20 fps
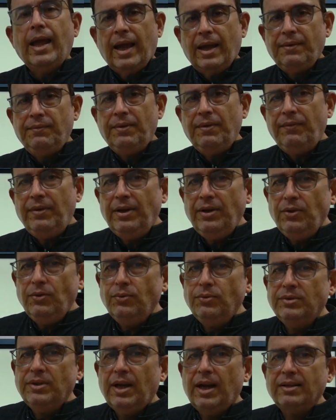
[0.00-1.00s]
and we will
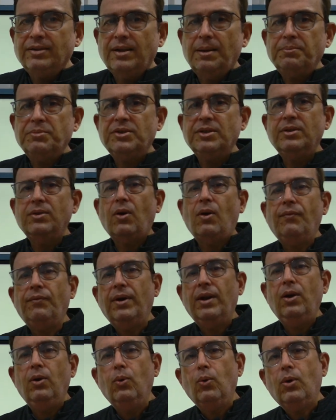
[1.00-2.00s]
use the assumption
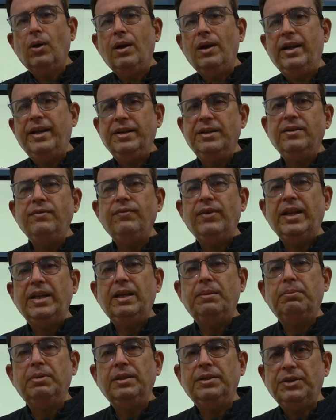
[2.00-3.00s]
of a local hidden
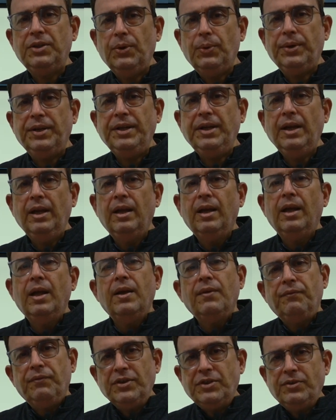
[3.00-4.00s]
variable theory,
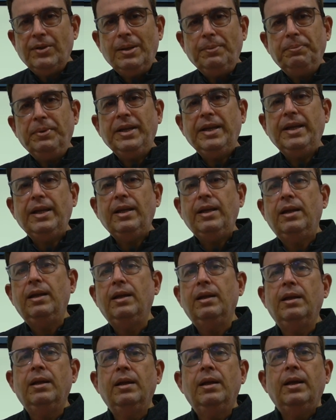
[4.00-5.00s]
which will be
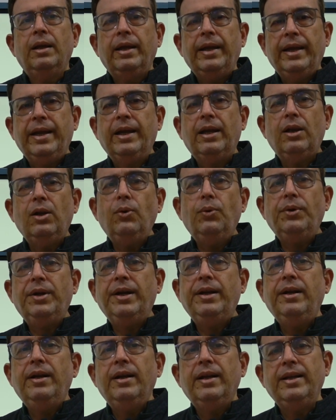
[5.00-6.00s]

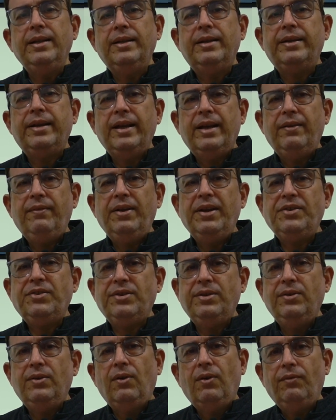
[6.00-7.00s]
included in the
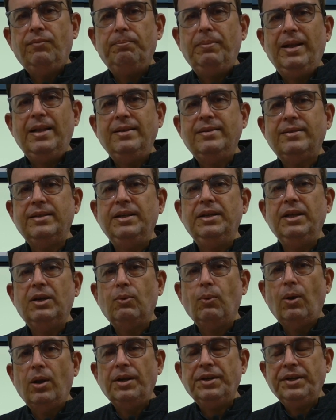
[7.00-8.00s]
derivation of Bell's
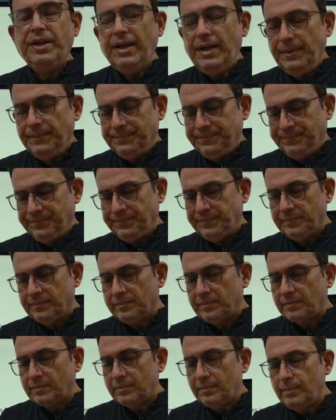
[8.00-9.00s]
inequality.
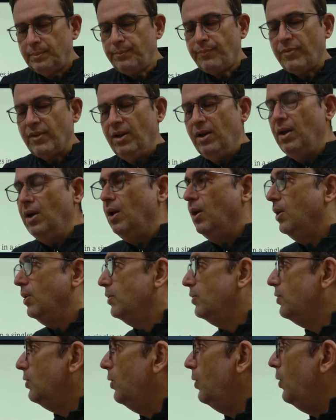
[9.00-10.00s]

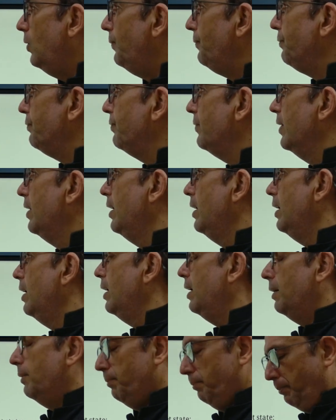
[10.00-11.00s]
So
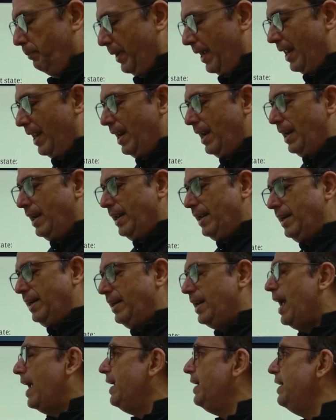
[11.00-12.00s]
Bell
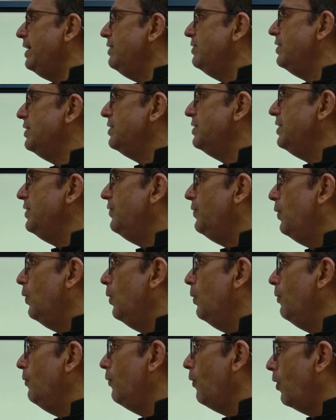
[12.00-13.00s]
in
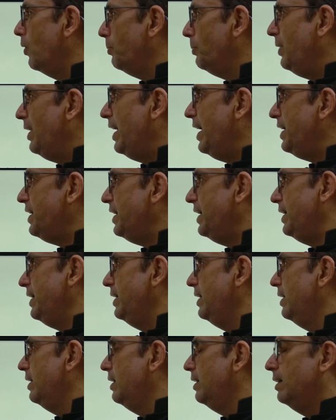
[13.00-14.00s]
1964
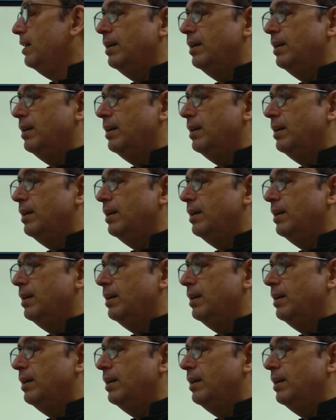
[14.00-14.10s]
formulated